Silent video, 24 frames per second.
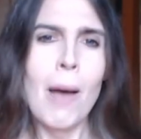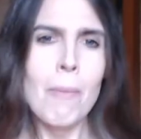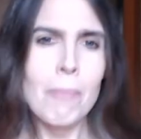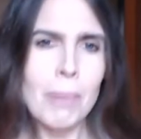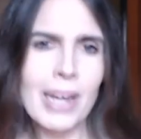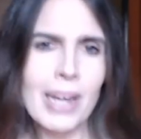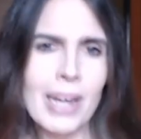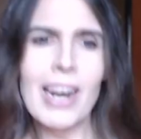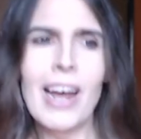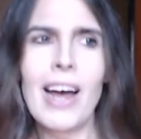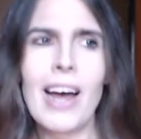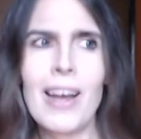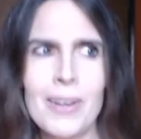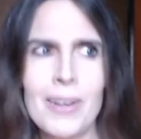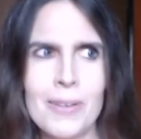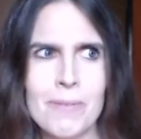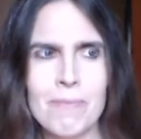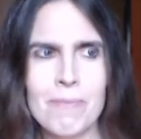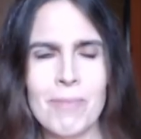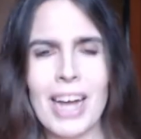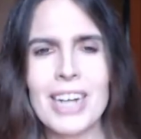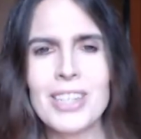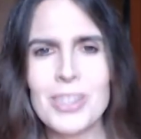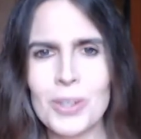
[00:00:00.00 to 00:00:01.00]
But
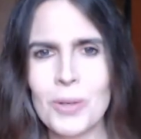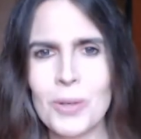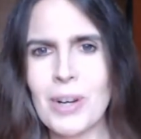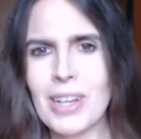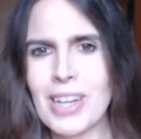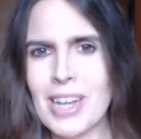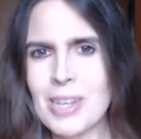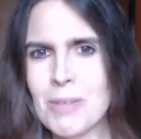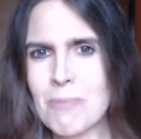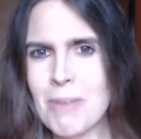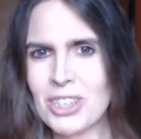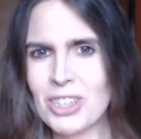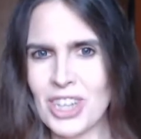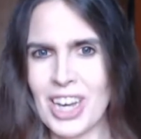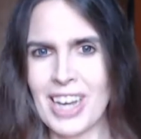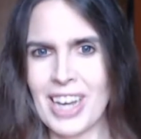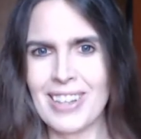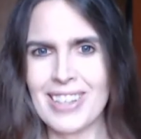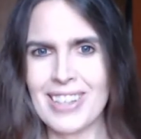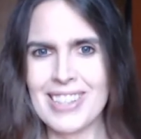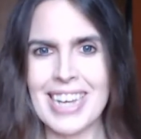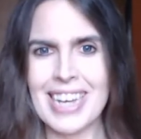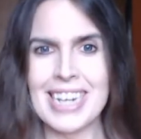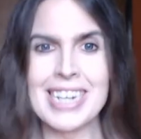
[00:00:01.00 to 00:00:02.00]
um, I do realize my
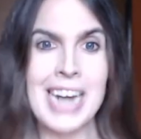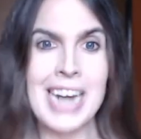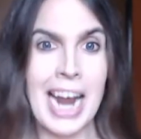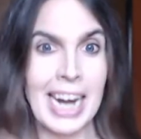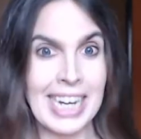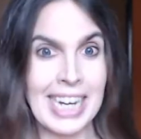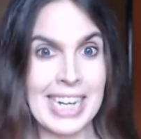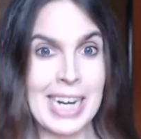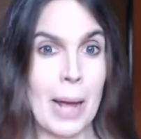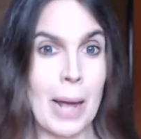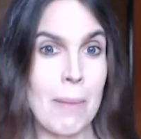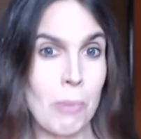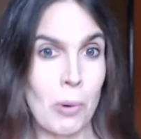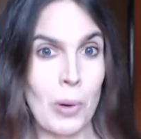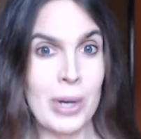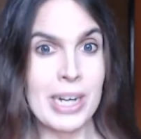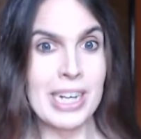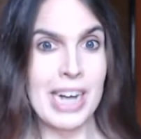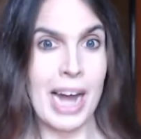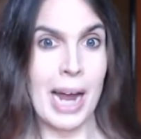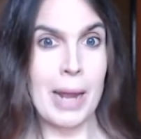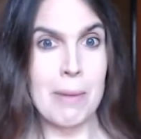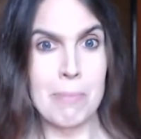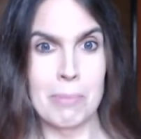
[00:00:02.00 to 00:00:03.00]
channel is like
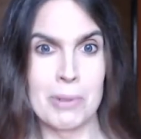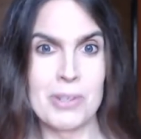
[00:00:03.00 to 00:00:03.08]
99.9%